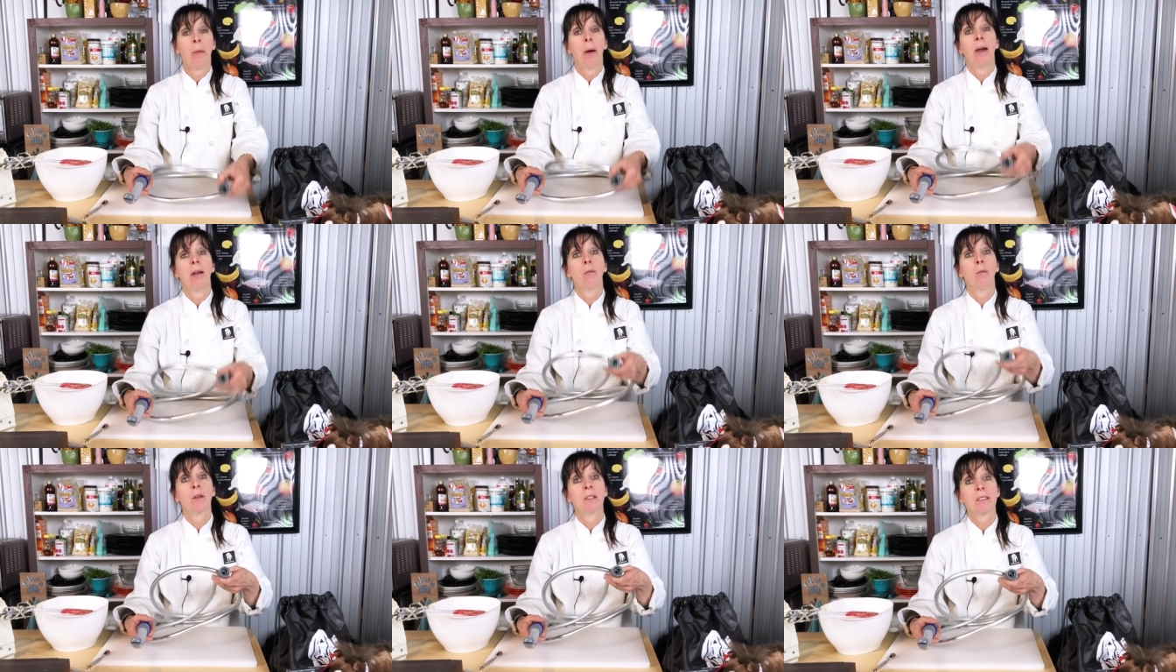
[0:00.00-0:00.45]

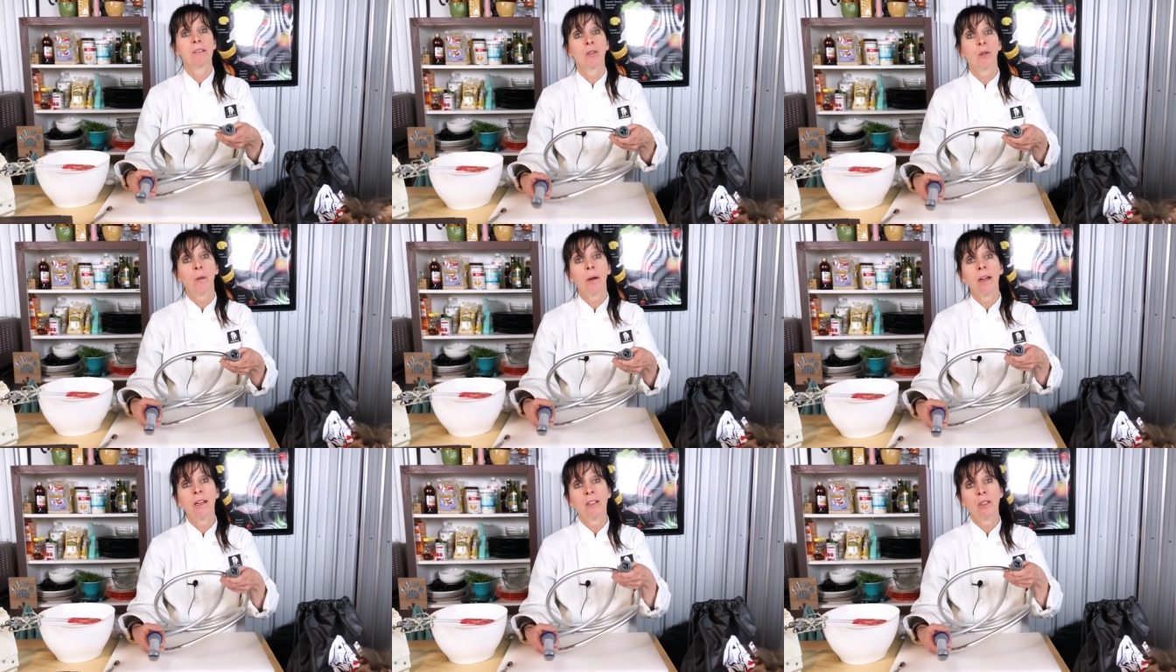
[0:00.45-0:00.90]
but what's
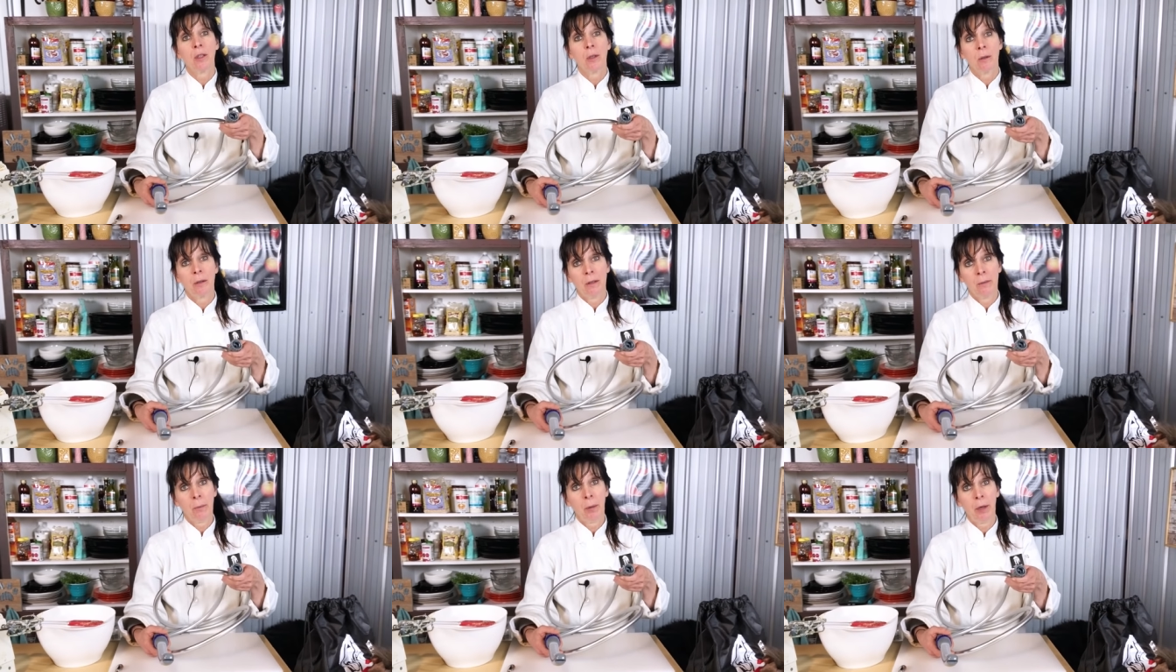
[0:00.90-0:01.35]
great is you
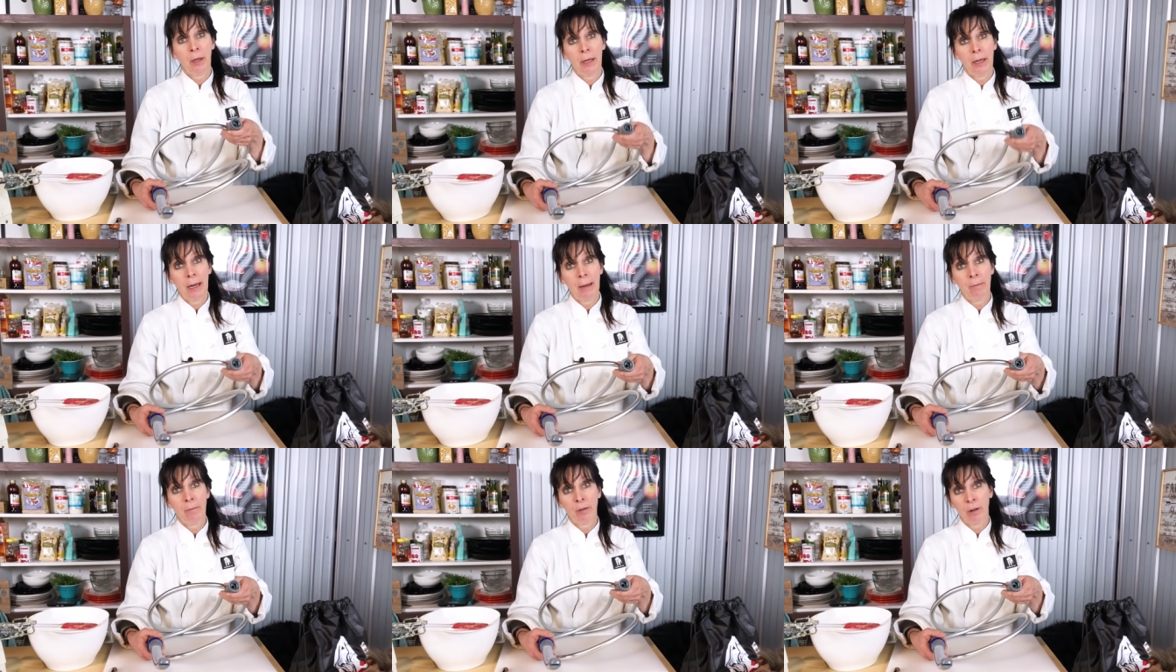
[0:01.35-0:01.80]
can put
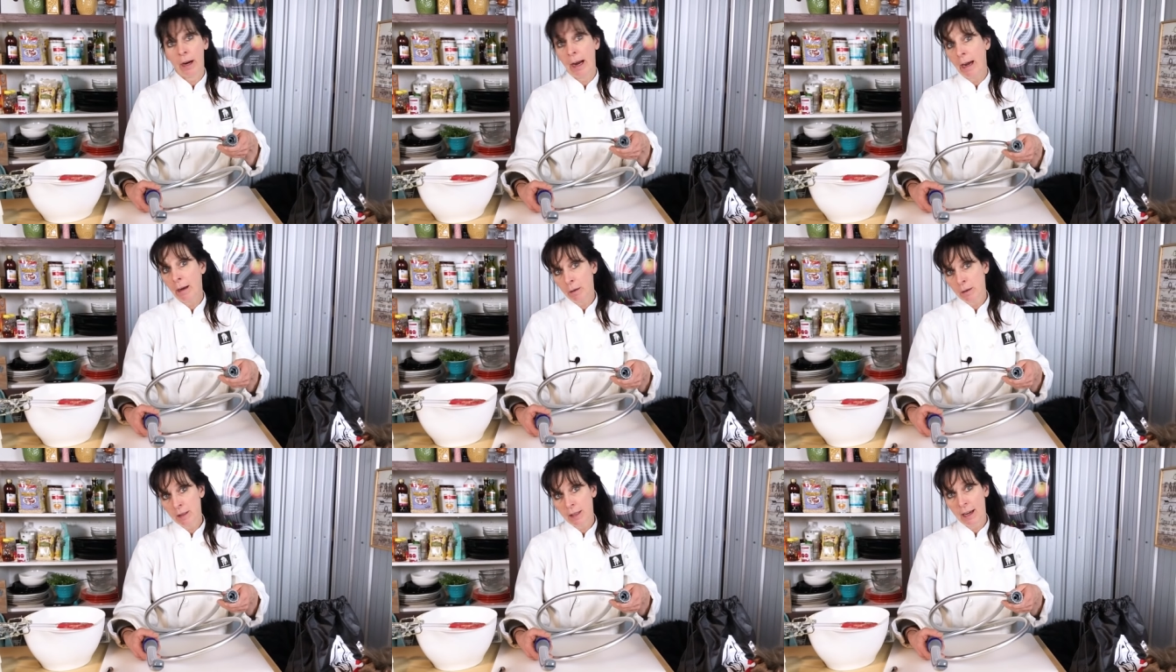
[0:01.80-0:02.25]
it up for
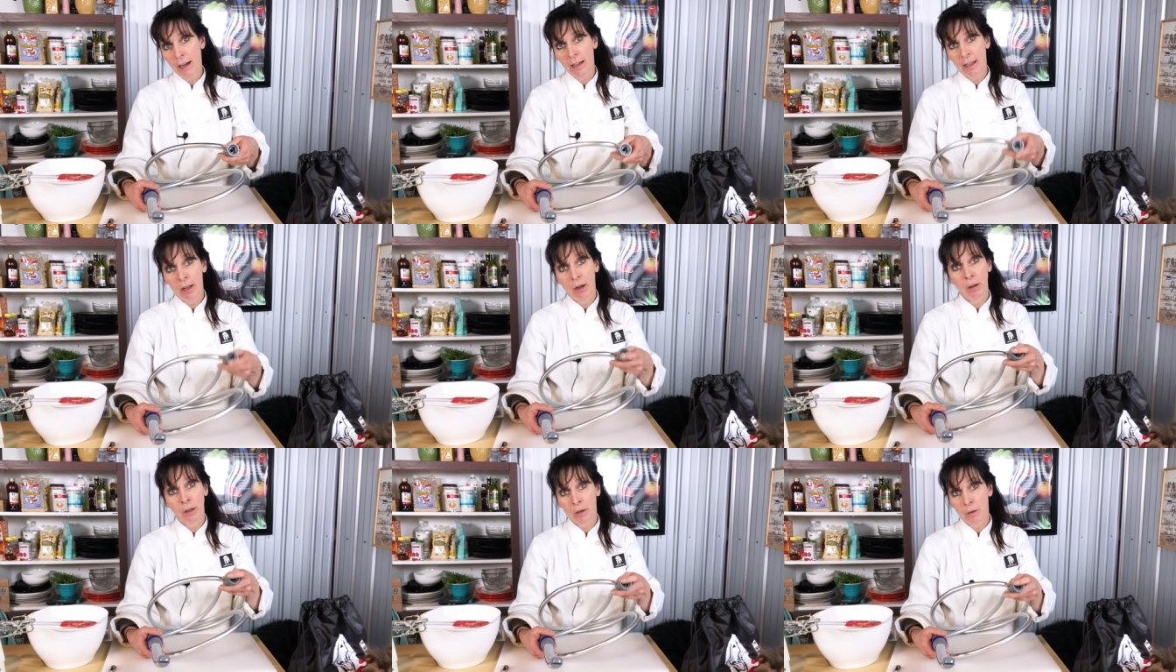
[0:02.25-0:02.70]
outside.
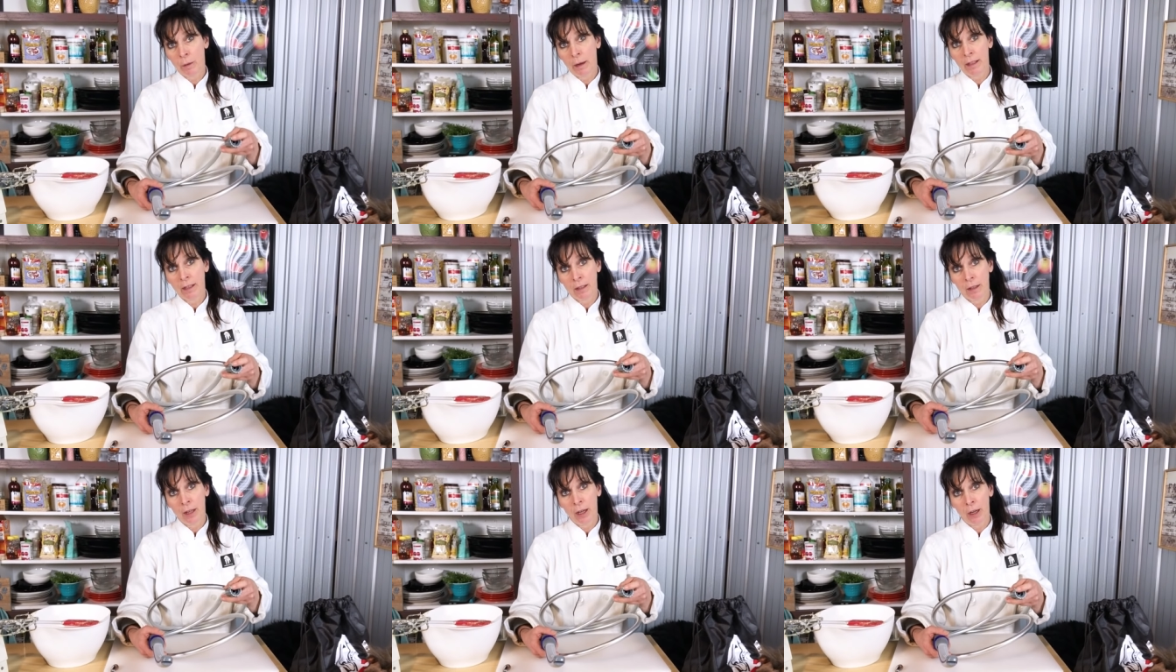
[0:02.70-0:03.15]
It hooks
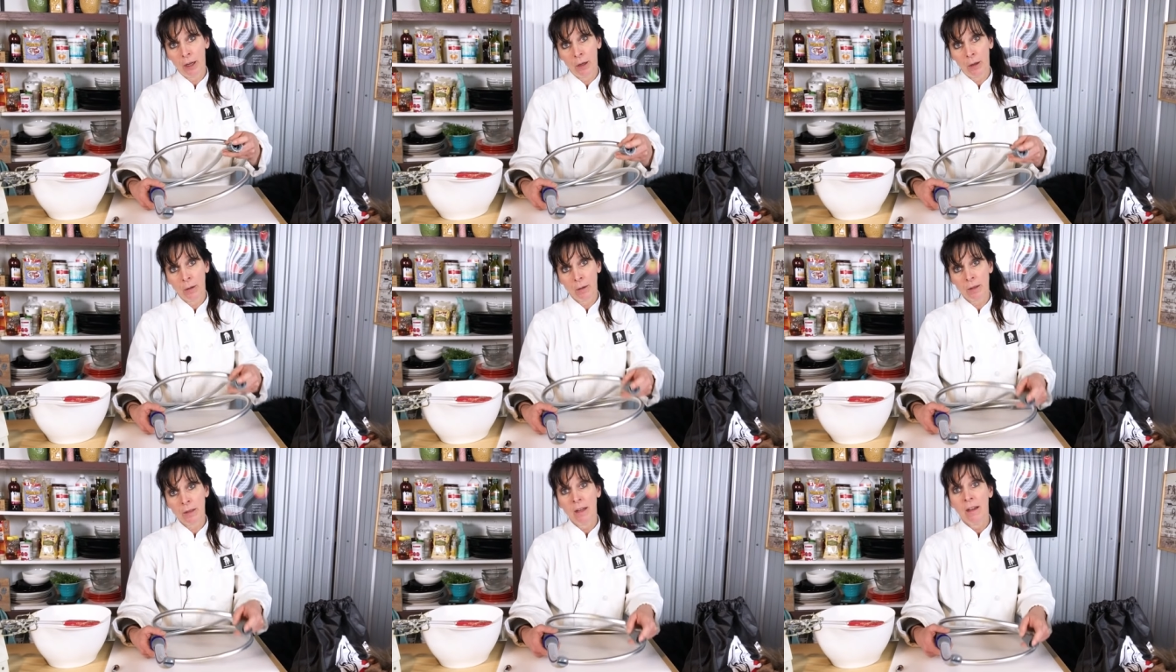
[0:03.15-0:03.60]
right to the
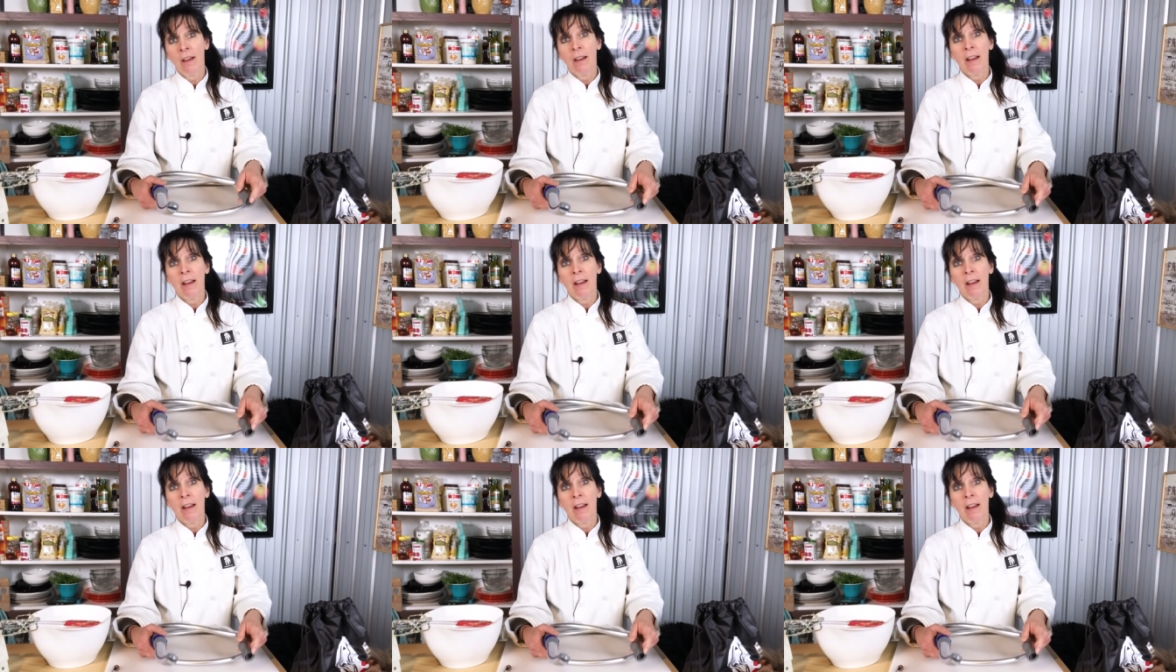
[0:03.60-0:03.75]
hose.